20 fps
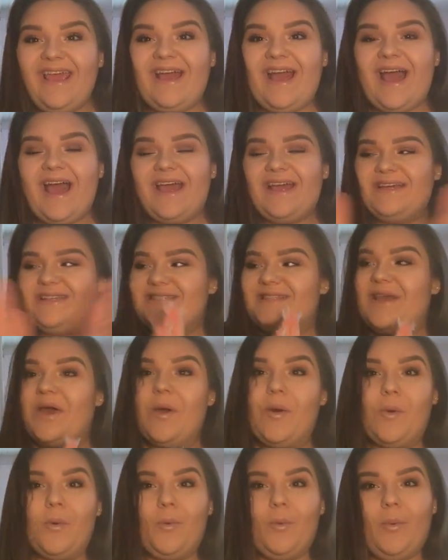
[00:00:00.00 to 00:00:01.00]
guys,
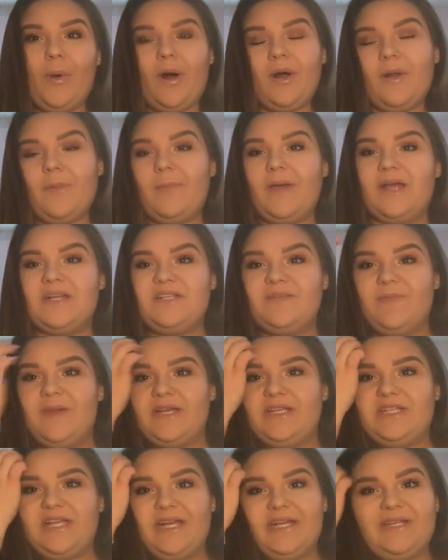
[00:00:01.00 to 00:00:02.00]
welcome back to
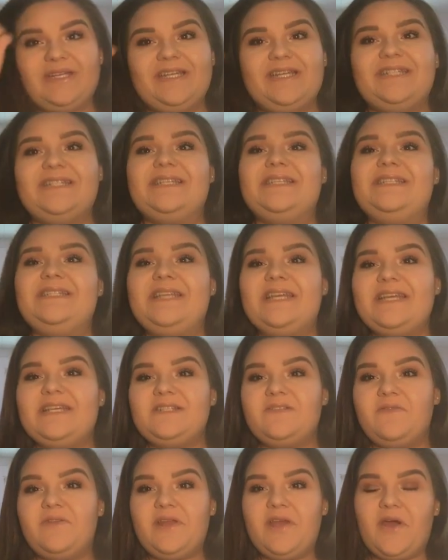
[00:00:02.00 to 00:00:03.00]
my channel. In
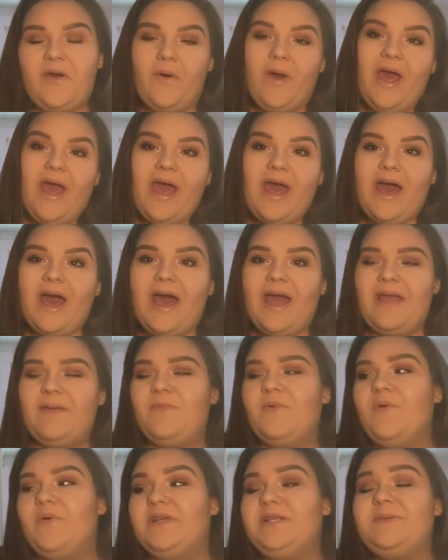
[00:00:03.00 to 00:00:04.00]
today's video, I
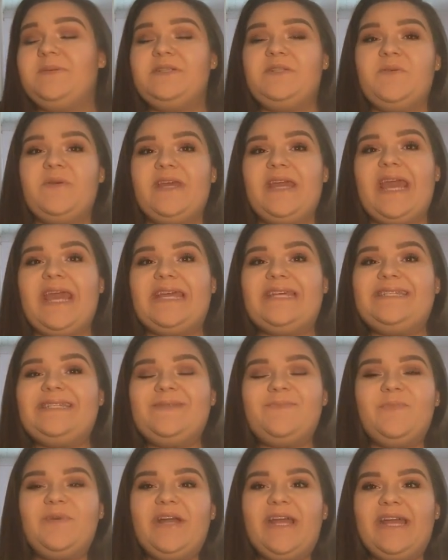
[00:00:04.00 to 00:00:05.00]
am going to be doing a
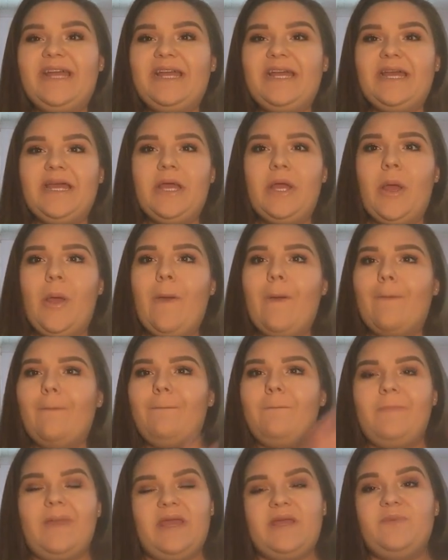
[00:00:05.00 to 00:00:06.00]
spring
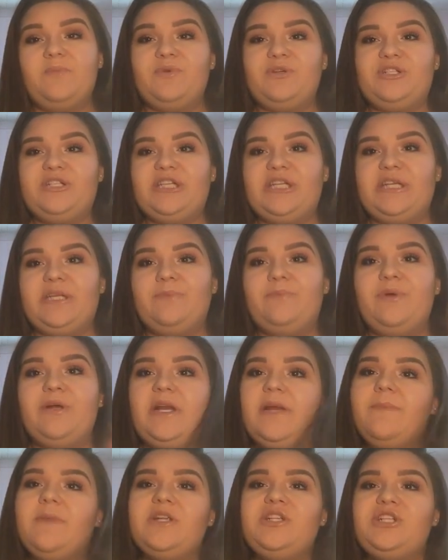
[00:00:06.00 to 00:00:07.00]
makeup routine,
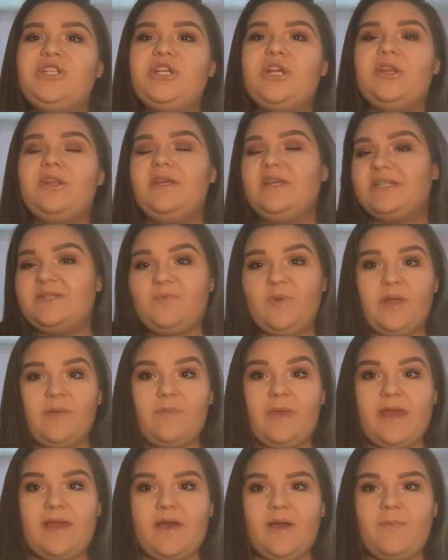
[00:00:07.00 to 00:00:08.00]
pretty much the
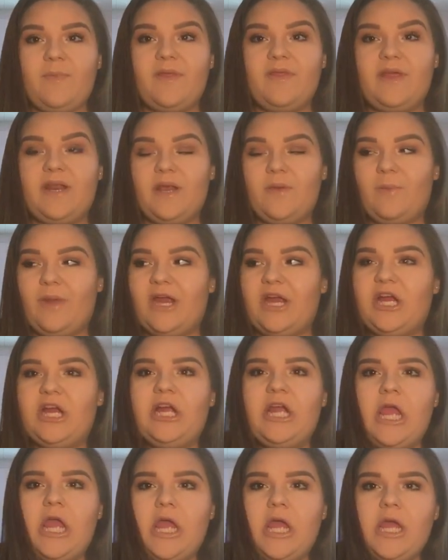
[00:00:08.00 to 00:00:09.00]
spring makeup that I
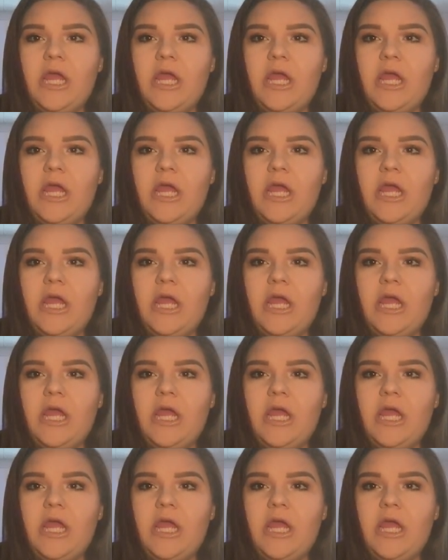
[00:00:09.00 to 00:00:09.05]
wear